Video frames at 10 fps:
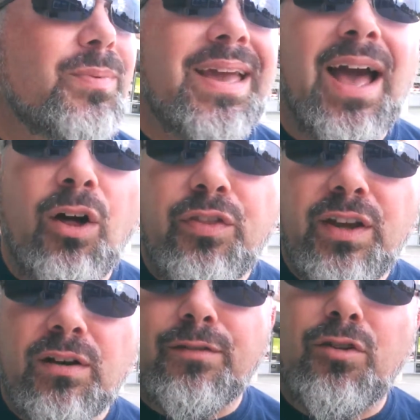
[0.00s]

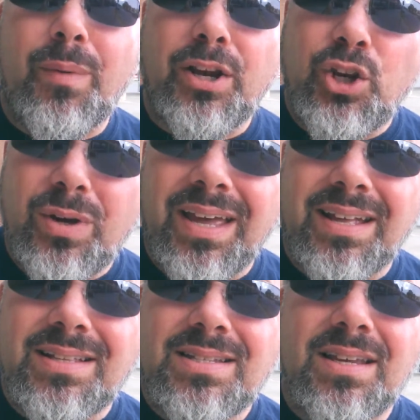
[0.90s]
healthier for my new
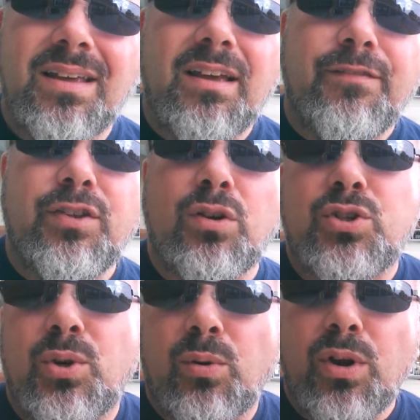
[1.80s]
kids. For those
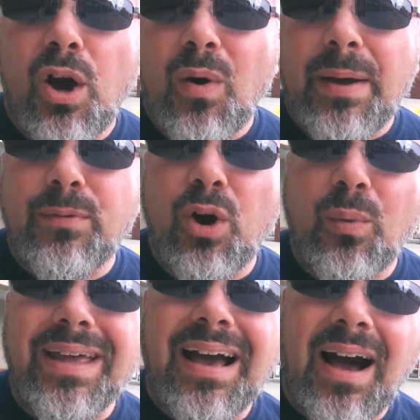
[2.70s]
who don't know, I'm
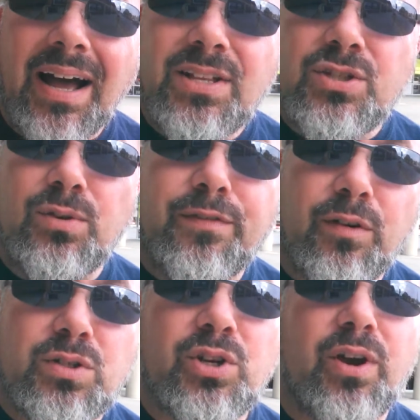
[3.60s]
going on to
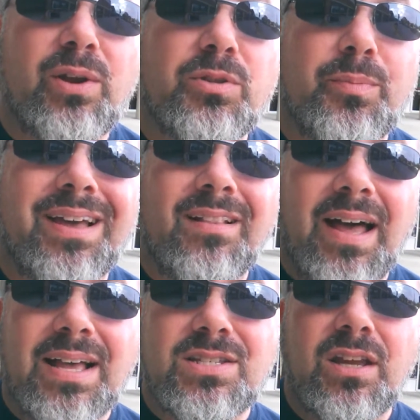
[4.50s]
first grade with my
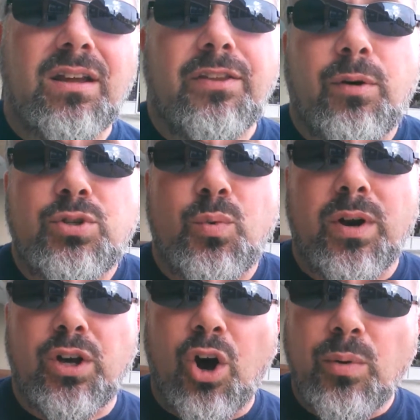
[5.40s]
class. Those who
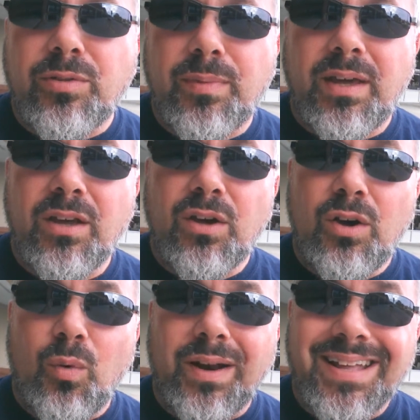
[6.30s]
want to go with me,
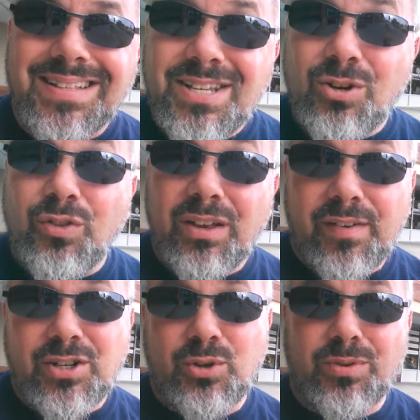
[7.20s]
who want to continue the
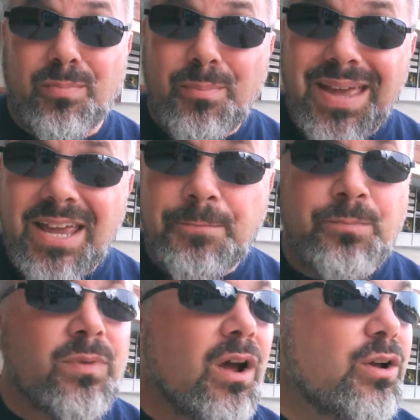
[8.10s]
adventure with me,
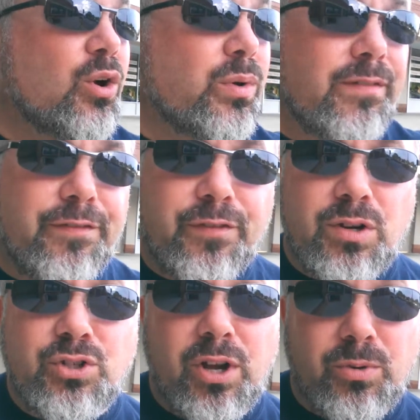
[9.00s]
are going to
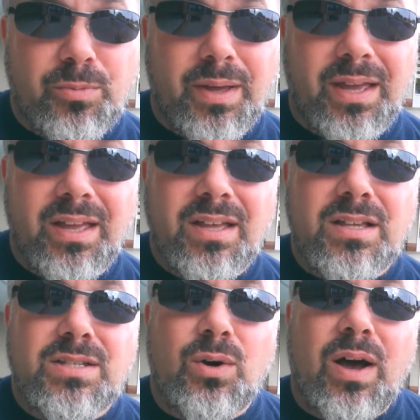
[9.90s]
first grade with me.
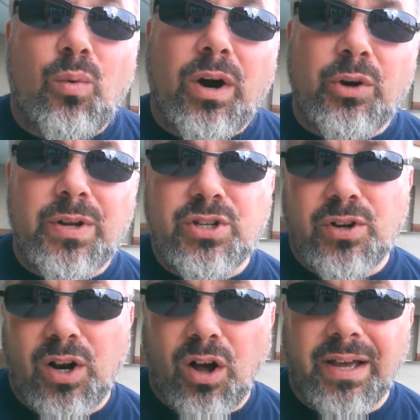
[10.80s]
So I want to
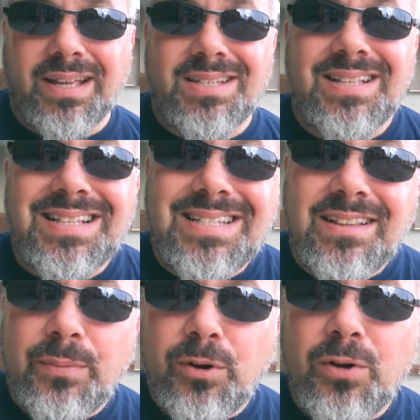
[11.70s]
return in August
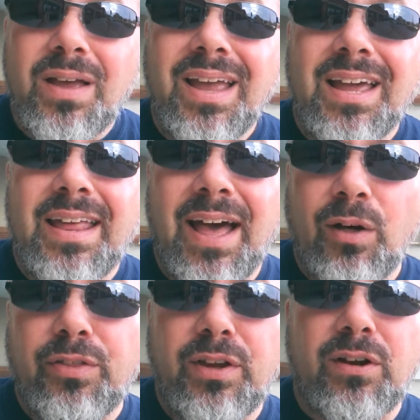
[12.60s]
slimmer and
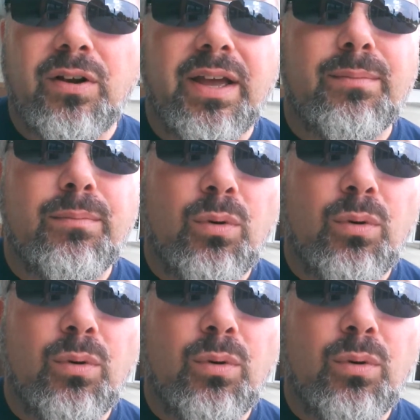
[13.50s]
healthier and